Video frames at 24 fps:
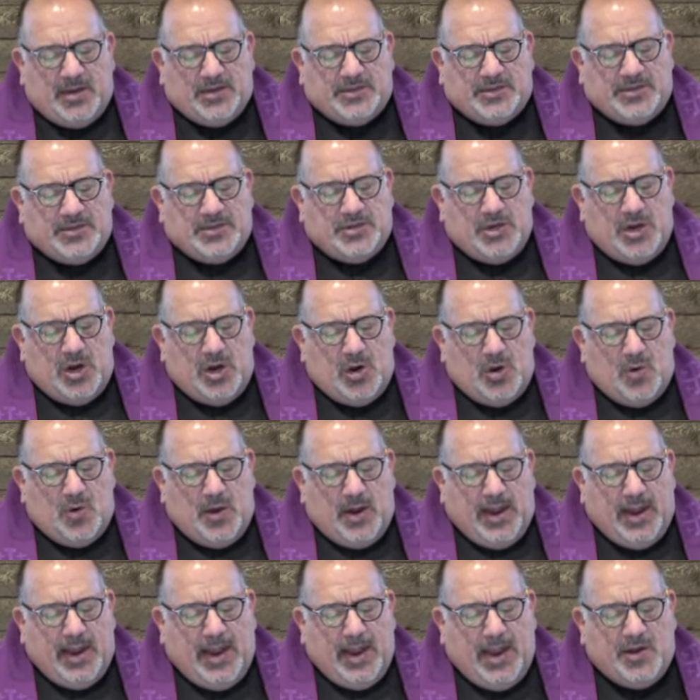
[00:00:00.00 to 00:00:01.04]
to know
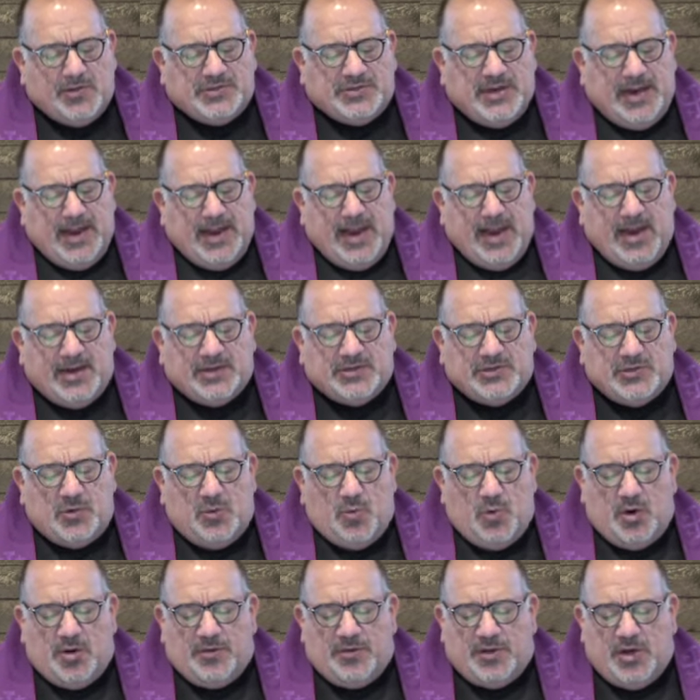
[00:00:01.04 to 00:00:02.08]
how to act
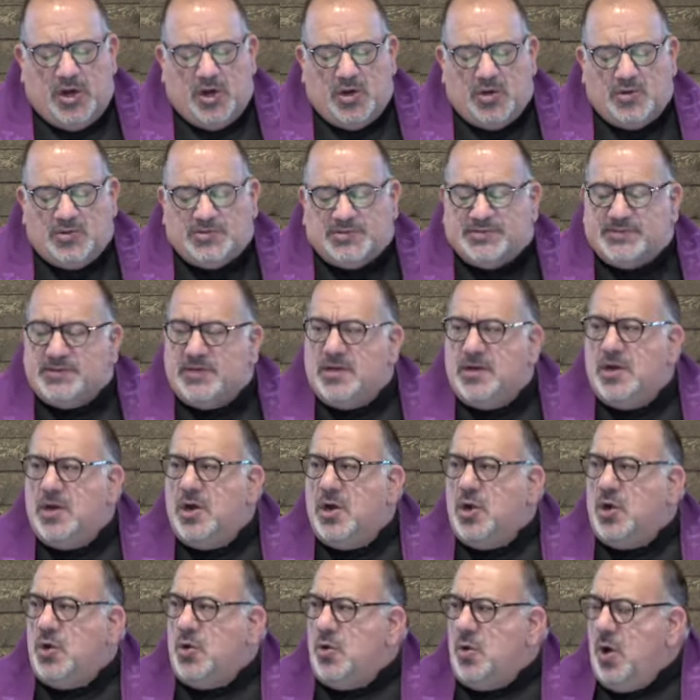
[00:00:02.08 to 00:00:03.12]
toward those
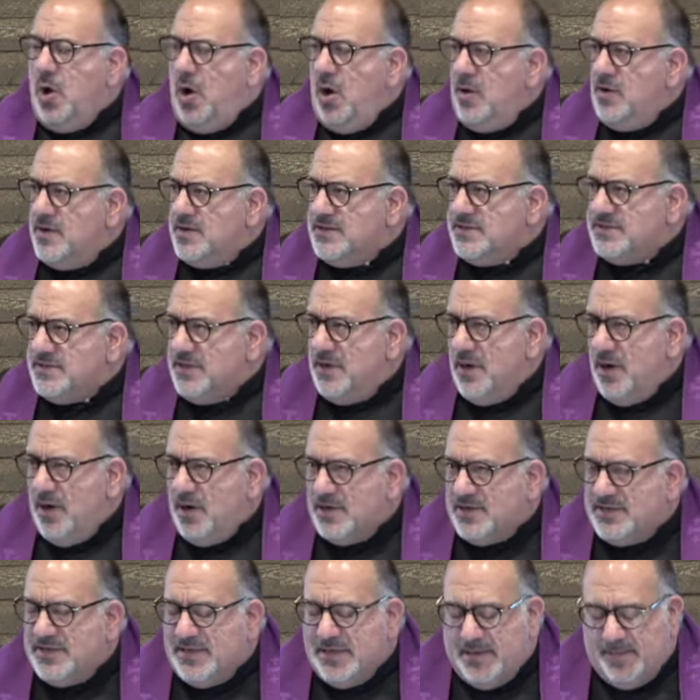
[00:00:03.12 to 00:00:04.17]
who aren't our
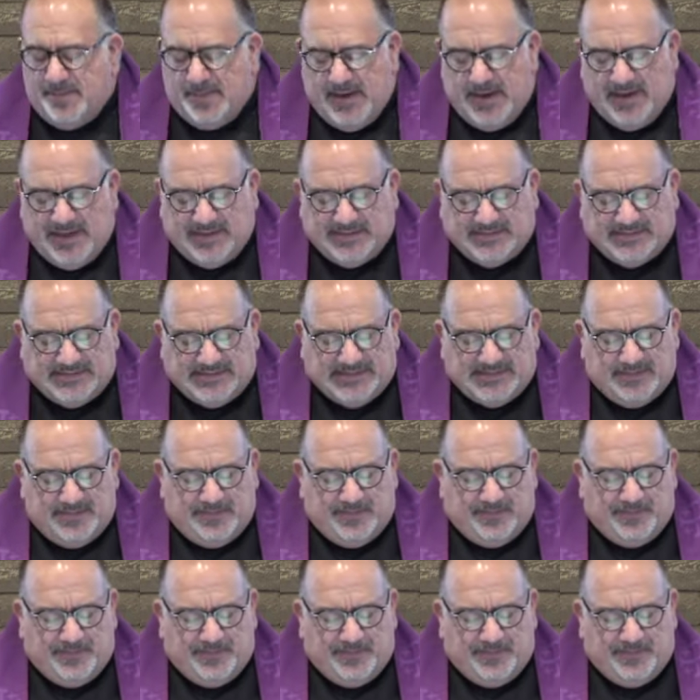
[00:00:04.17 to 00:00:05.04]
teammates.